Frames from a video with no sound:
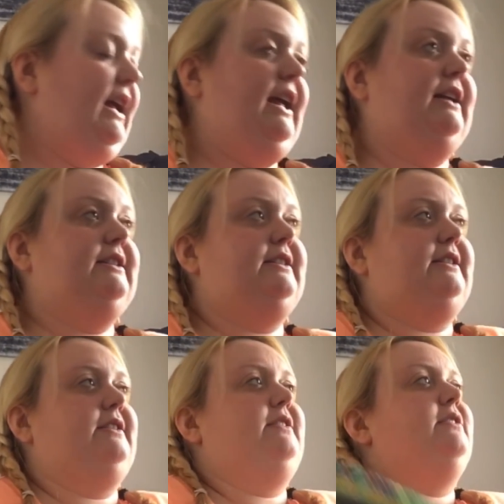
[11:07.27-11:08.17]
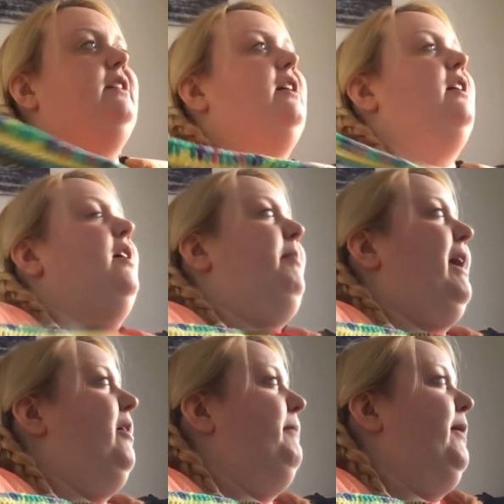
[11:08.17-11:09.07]
It's
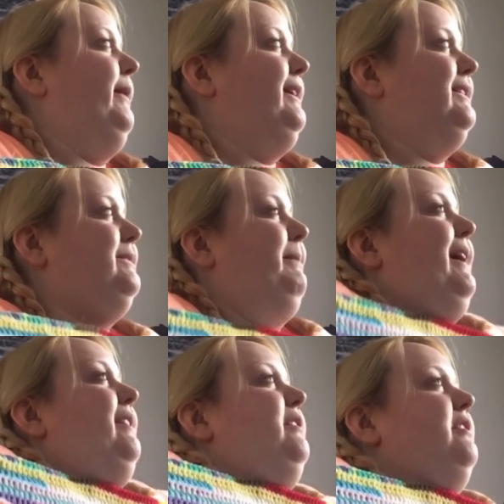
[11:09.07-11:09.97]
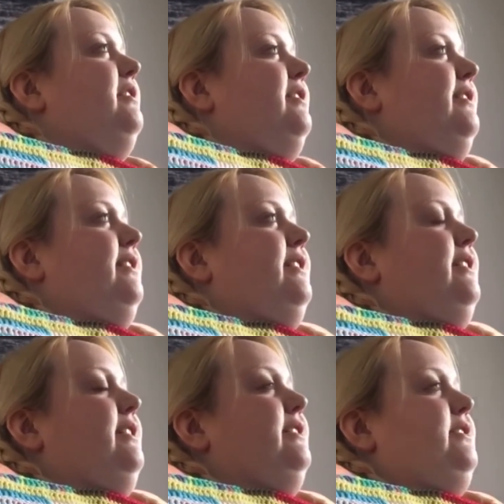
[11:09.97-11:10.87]
about my wingspan,
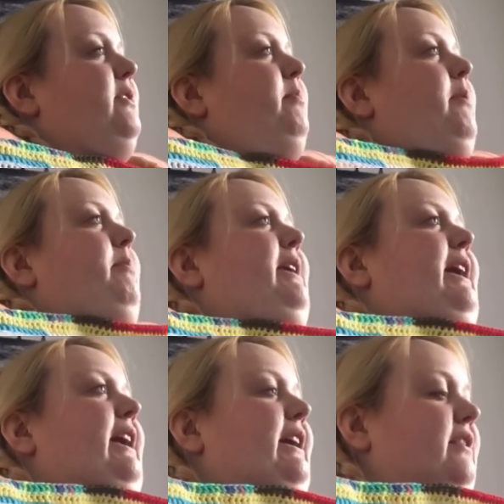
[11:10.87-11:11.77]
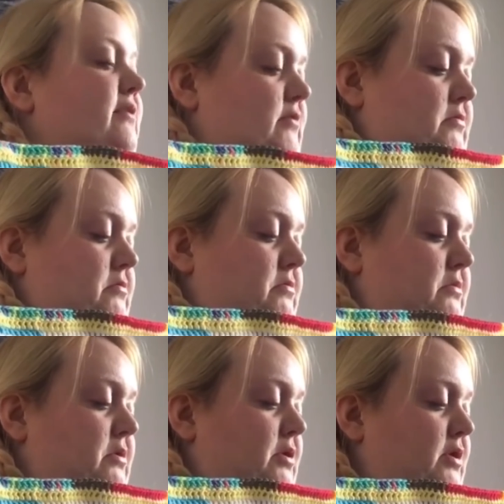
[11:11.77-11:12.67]
so probably,
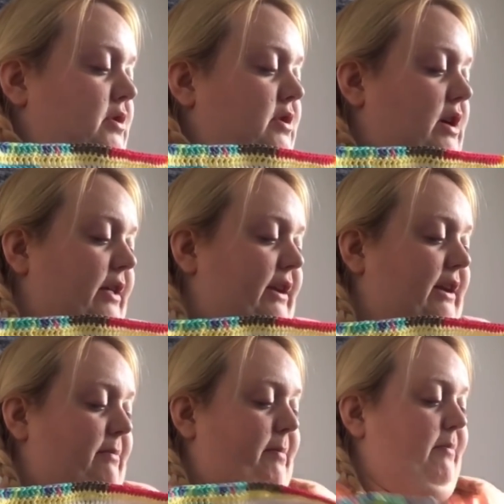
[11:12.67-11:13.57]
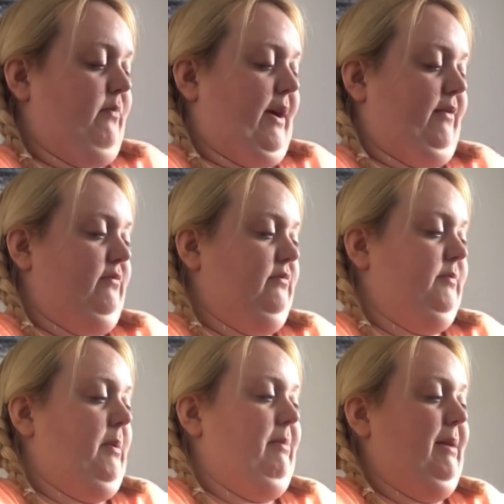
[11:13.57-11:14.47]
I think
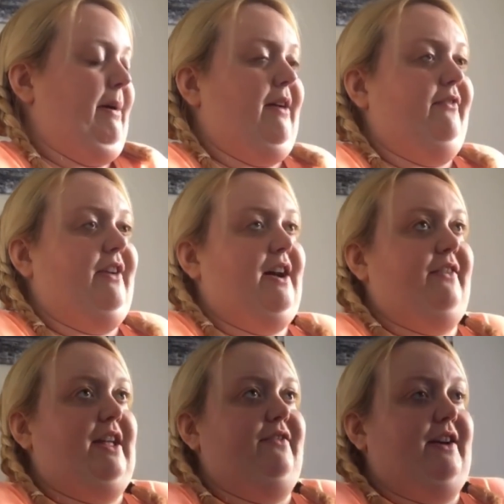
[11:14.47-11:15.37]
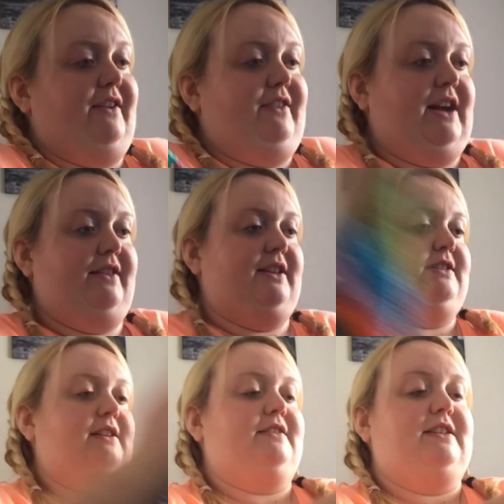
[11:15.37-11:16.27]
probably about 5'8", 5'9"
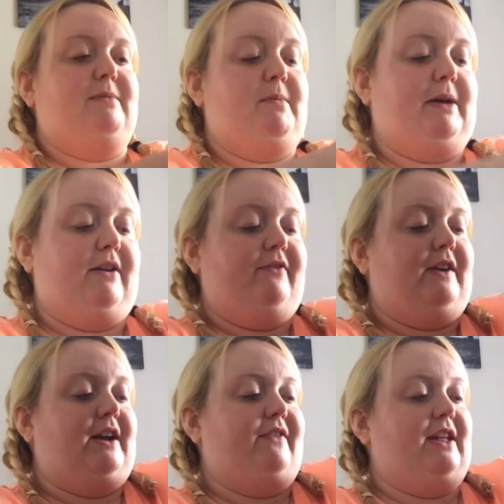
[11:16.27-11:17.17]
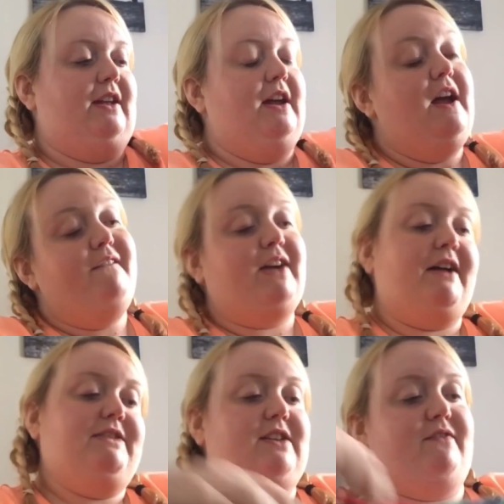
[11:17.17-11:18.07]
this is, because I'm about 5'8",
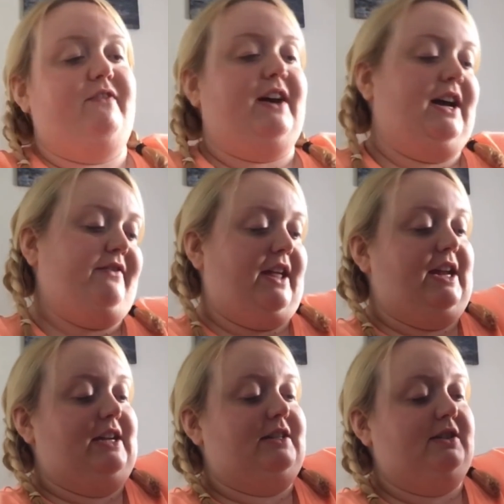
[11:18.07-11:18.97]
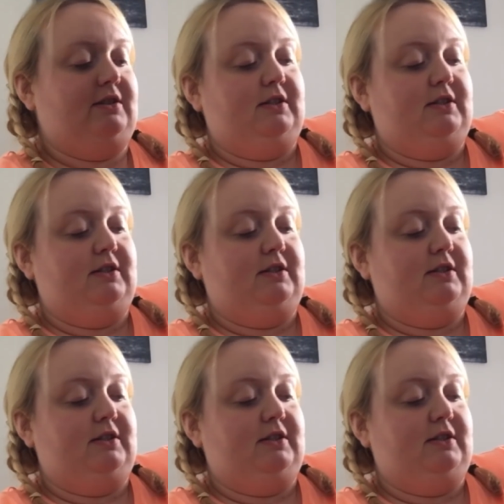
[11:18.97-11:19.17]
5'7", 5'8".